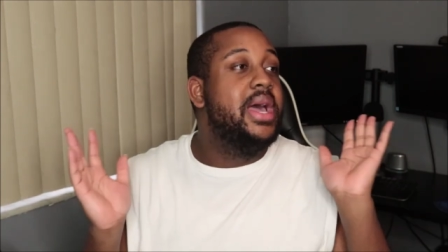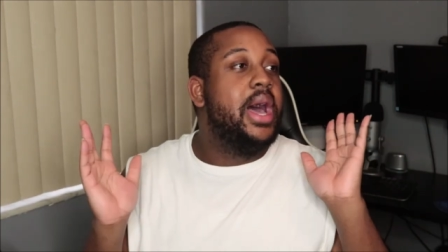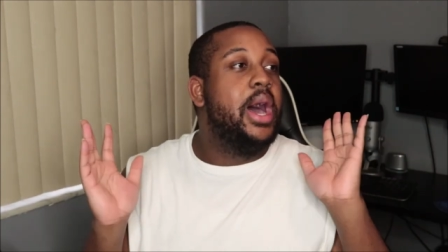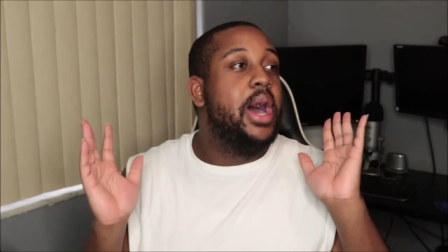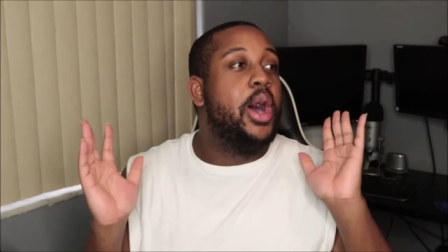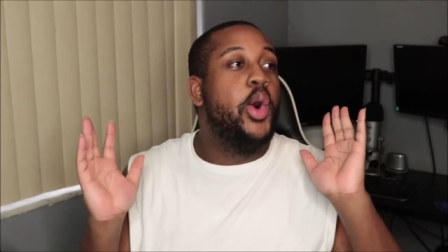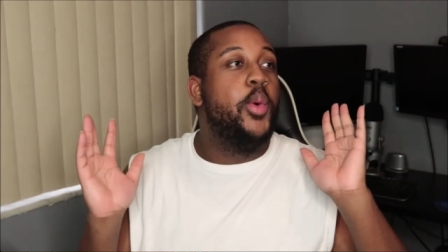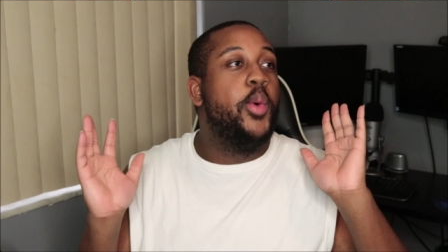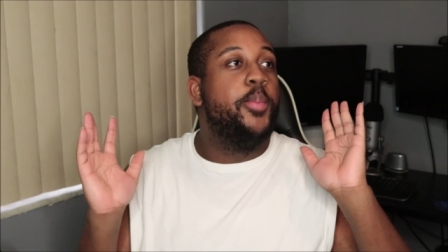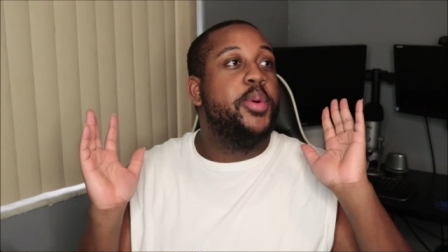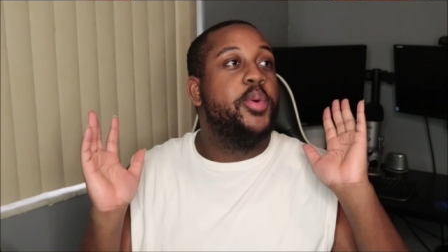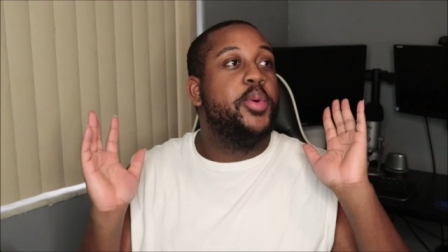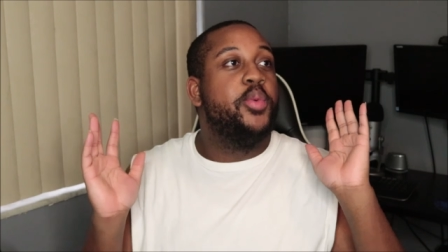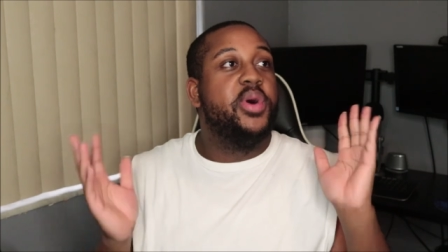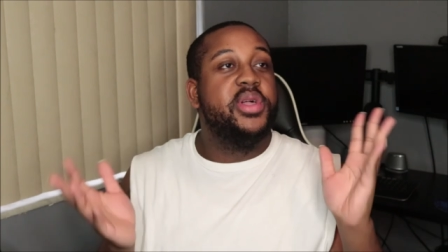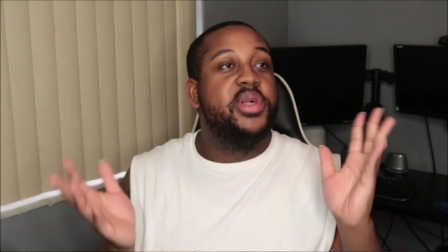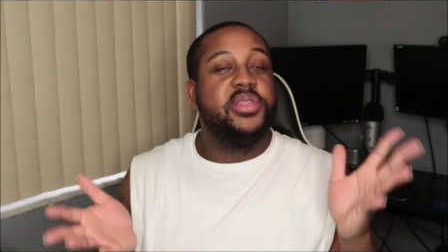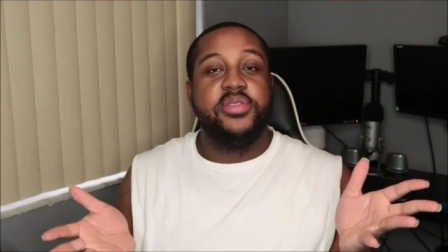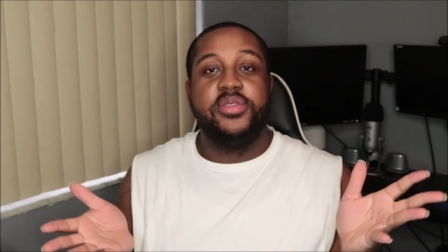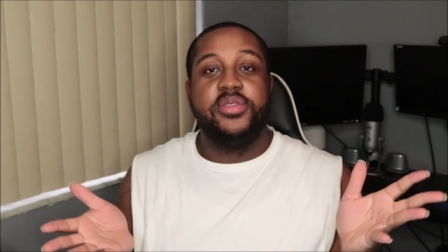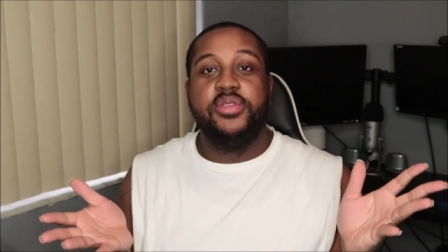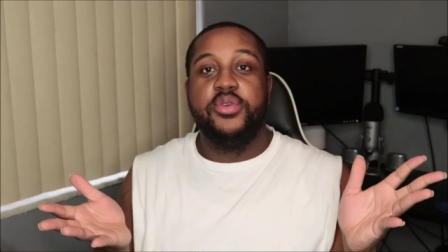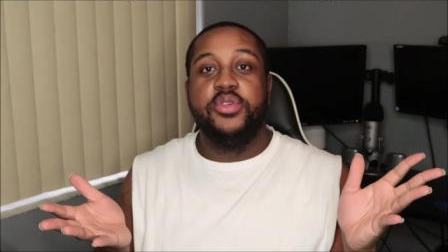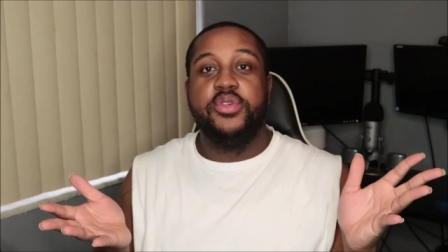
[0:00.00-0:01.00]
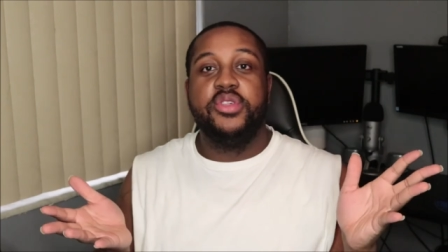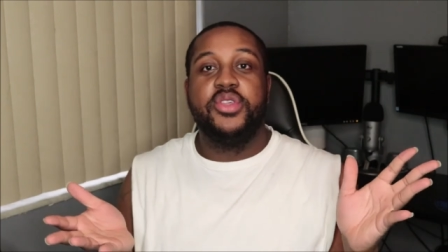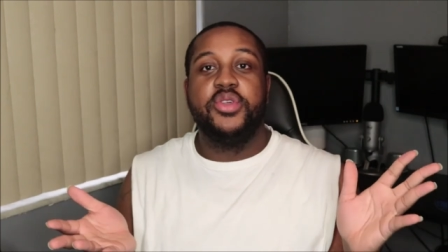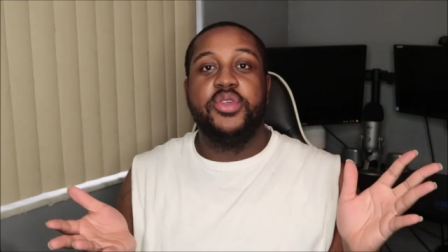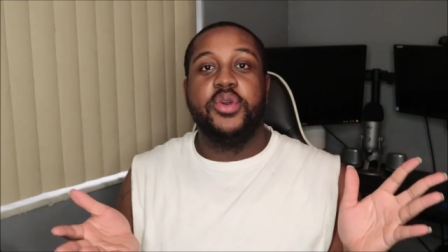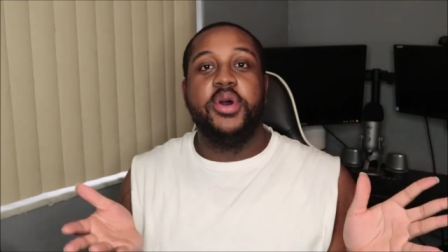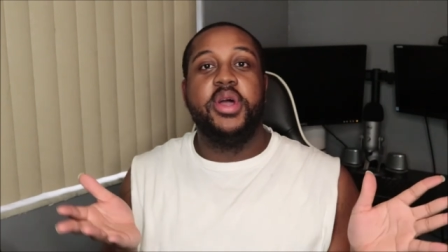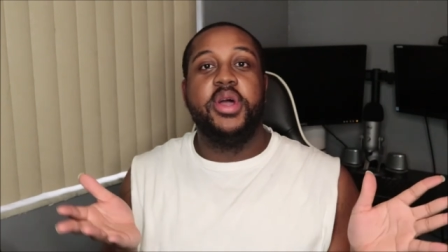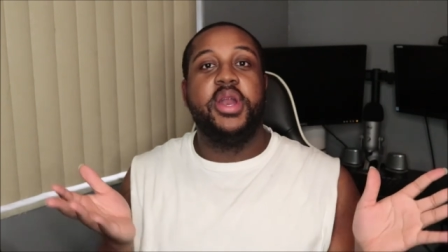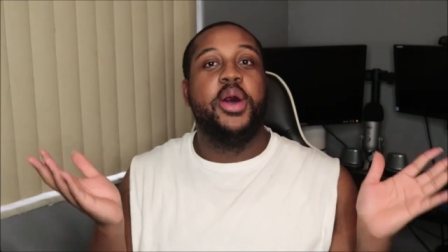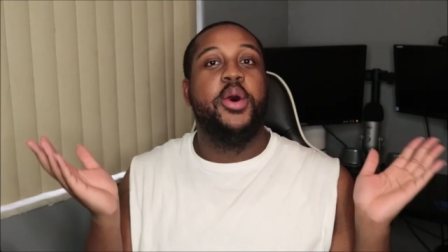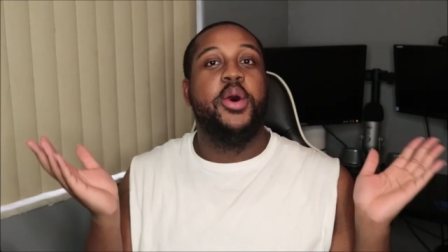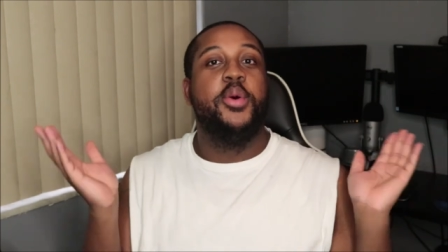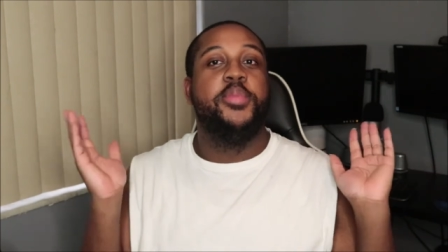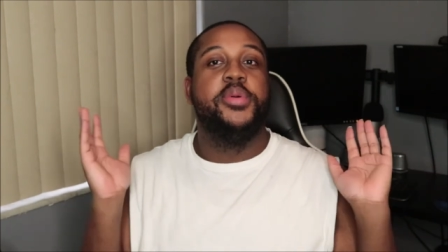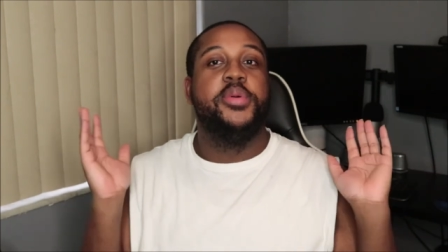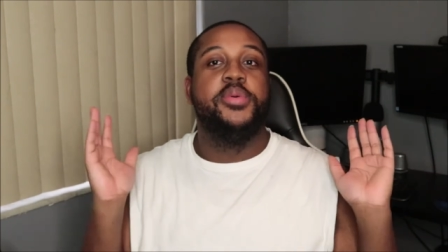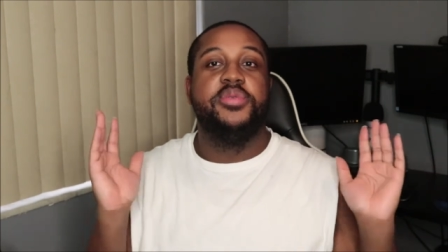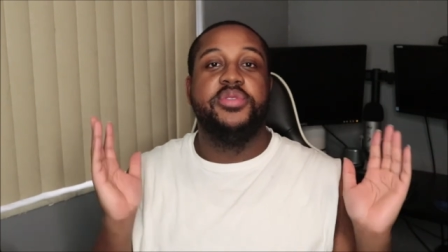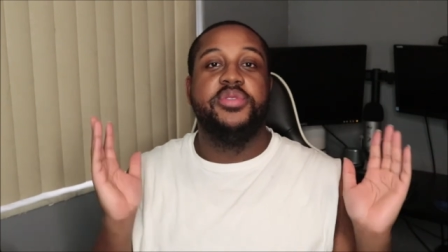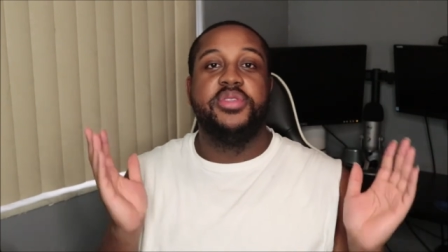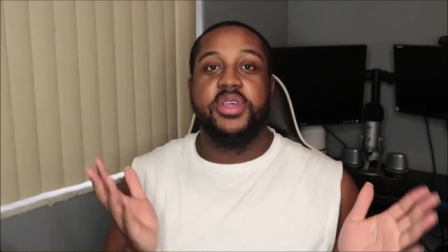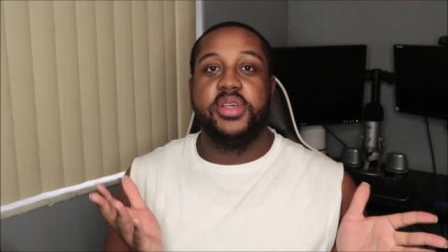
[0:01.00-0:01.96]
I hope it wasn't too short. I hope it was